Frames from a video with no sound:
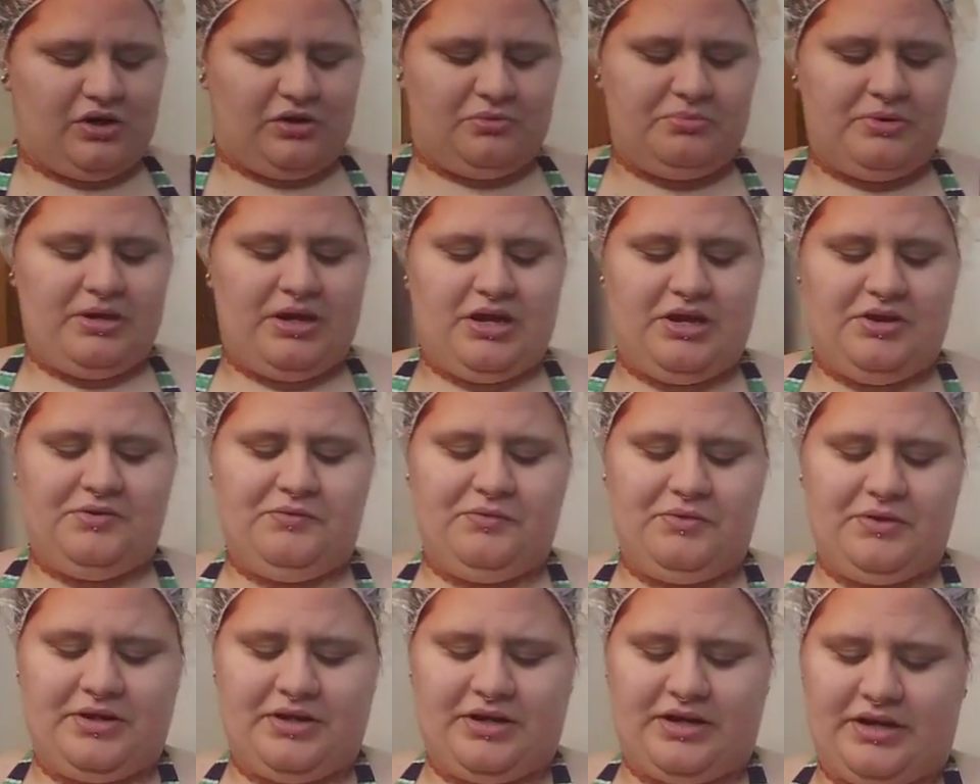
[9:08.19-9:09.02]
on me
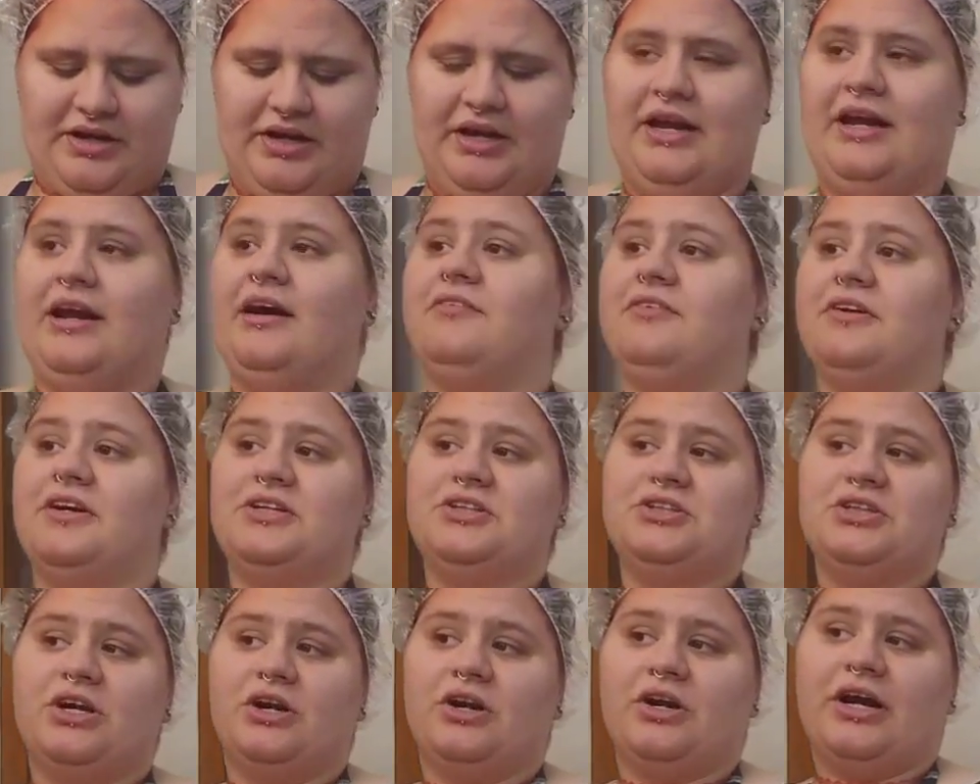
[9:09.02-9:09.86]
when I have
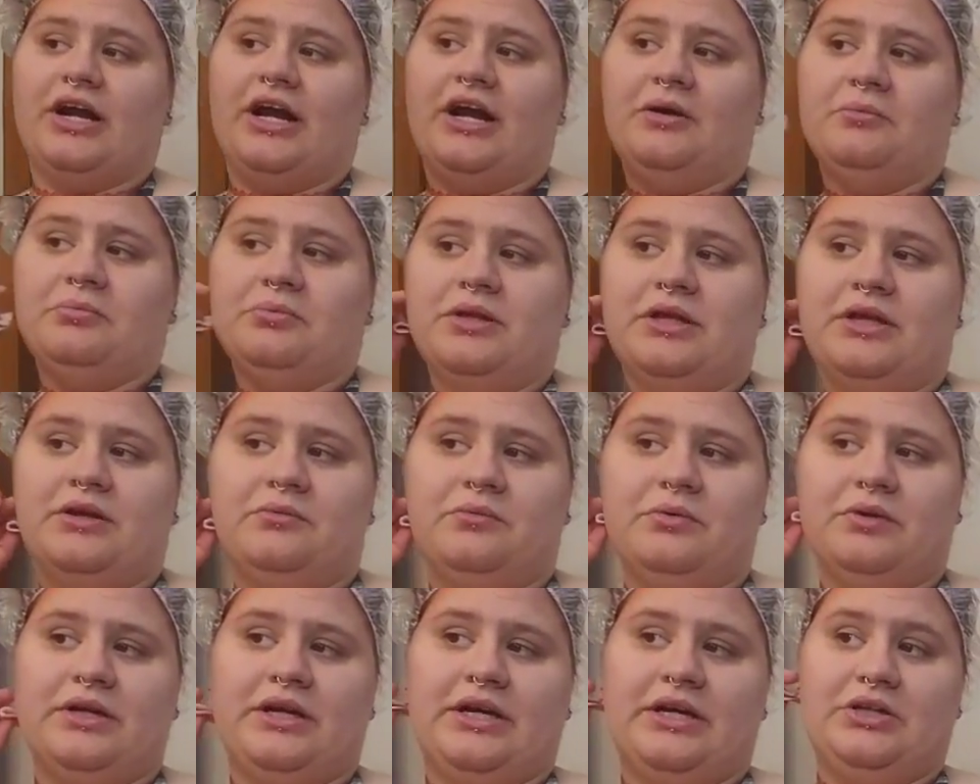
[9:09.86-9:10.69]
a shower cap
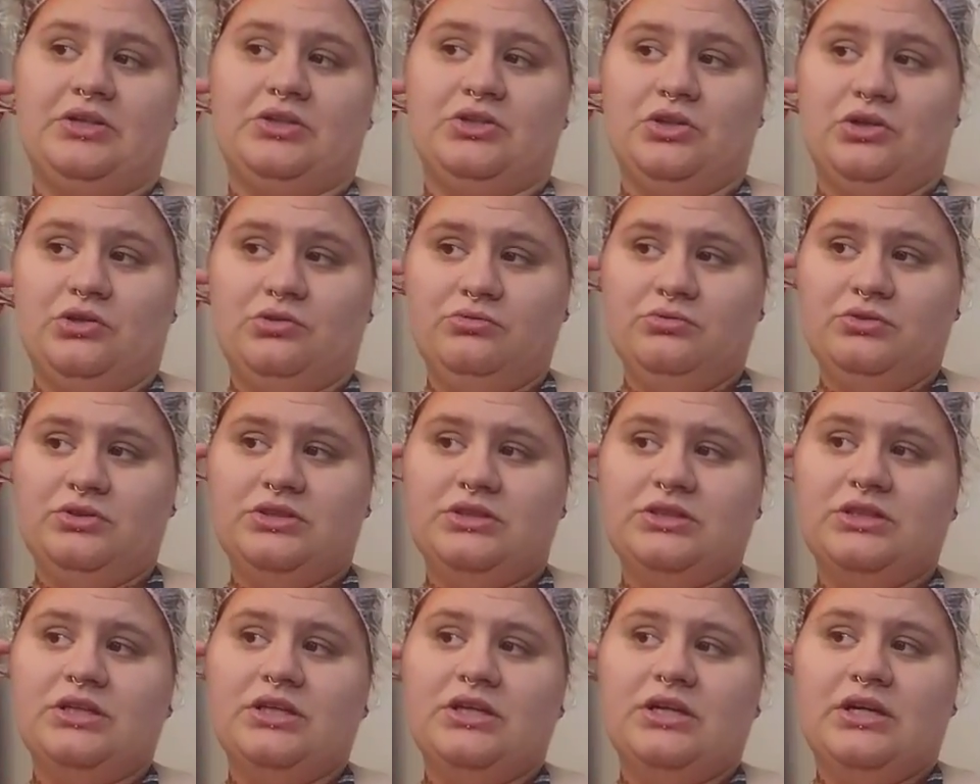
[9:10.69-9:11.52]
than when I
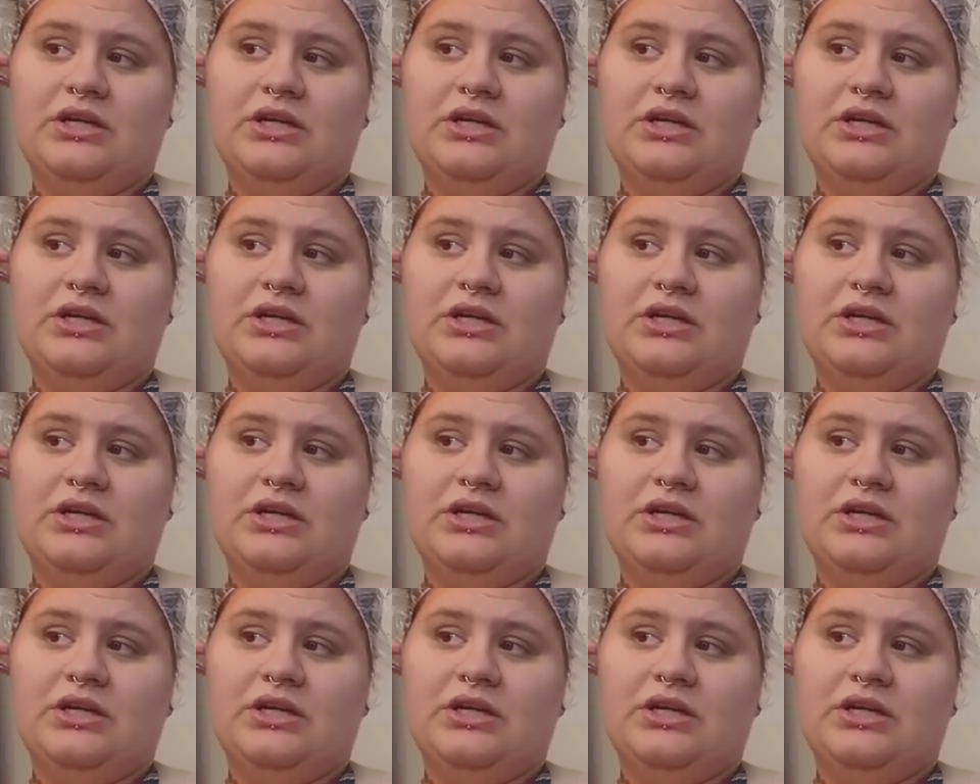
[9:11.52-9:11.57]
don't.